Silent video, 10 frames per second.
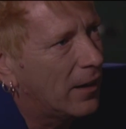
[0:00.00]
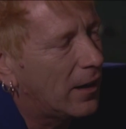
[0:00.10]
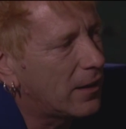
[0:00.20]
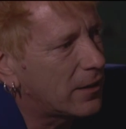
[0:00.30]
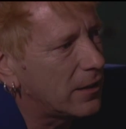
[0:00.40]

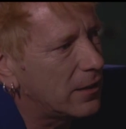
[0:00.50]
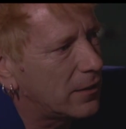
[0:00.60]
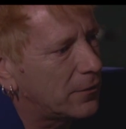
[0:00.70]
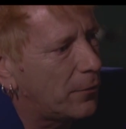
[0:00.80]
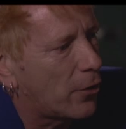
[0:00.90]
at the,
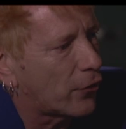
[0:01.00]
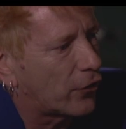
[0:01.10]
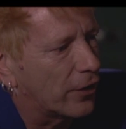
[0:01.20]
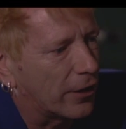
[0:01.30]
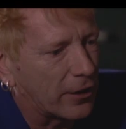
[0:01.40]
uh, the Rock
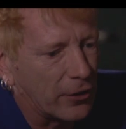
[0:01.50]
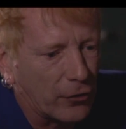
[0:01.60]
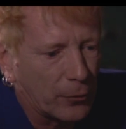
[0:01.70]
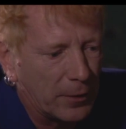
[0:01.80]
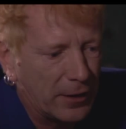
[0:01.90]

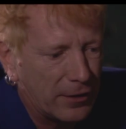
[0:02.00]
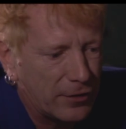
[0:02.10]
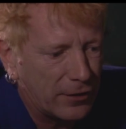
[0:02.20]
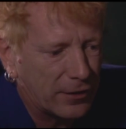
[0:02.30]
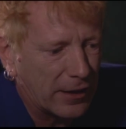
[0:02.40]
Circus when they
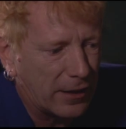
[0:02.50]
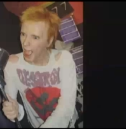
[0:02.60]
did that